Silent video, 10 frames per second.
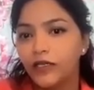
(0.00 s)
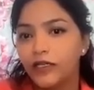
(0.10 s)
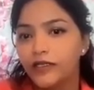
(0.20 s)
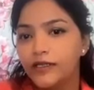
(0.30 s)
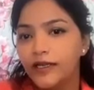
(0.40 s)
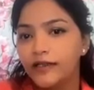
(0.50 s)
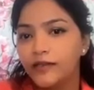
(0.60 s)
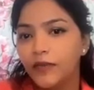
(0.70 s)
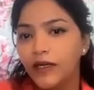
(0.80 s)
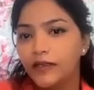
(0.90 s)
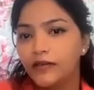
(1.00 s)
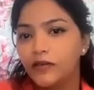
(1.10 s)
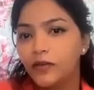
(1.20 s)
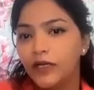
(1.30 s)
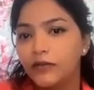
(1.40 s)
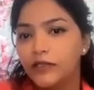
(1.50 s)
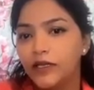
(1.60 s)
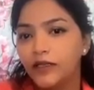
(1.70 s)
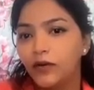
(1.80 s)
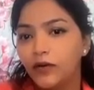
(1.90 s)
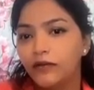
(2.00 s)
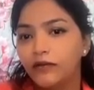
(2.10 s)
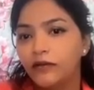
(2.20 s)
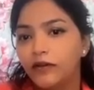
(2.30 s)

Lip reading: that is x minus 20% of